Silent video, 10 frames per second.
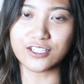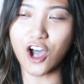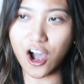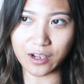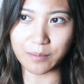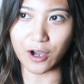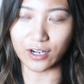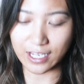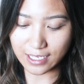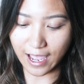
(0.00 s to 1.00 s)
talk
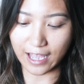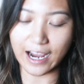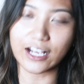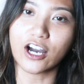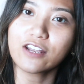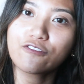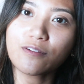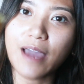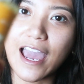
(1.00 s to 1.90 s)
about it, and I got it from